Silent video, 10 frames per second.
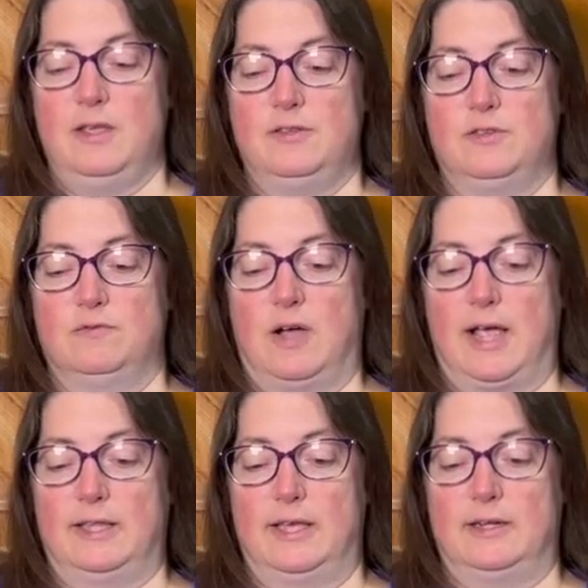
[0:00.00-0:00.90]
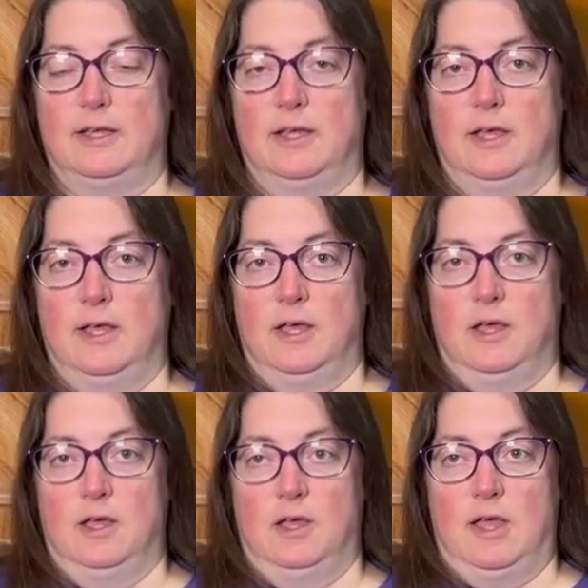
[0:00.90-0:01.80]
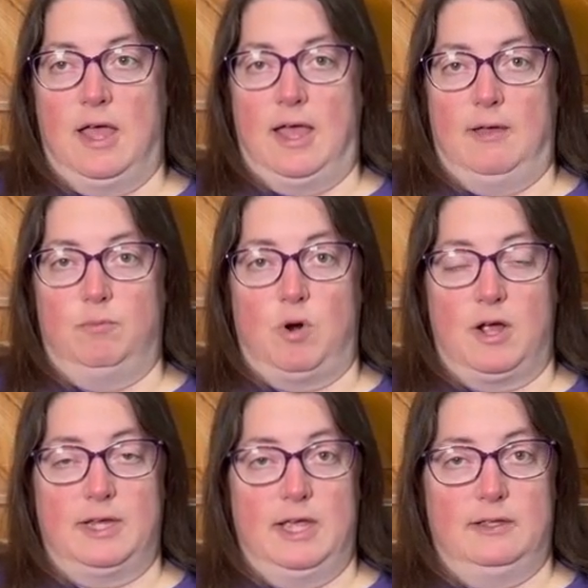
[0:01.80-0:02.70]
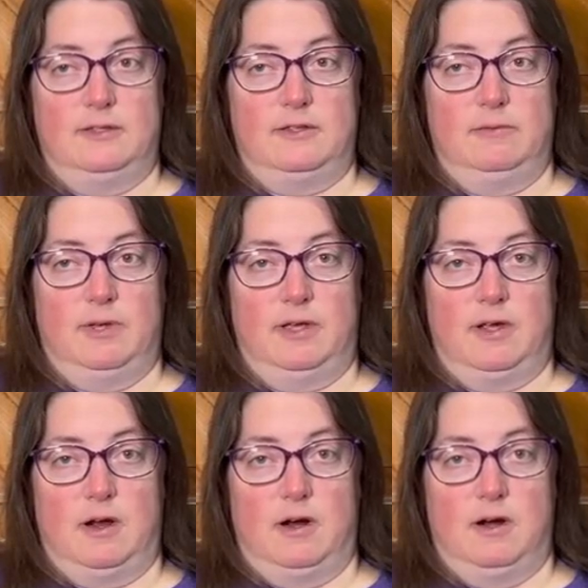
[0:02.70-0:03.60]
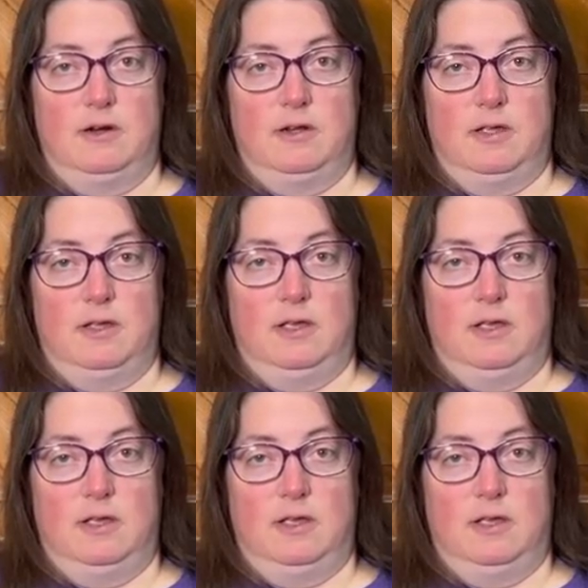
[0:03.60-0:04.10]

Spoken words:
So Violet brought kittens to my yard,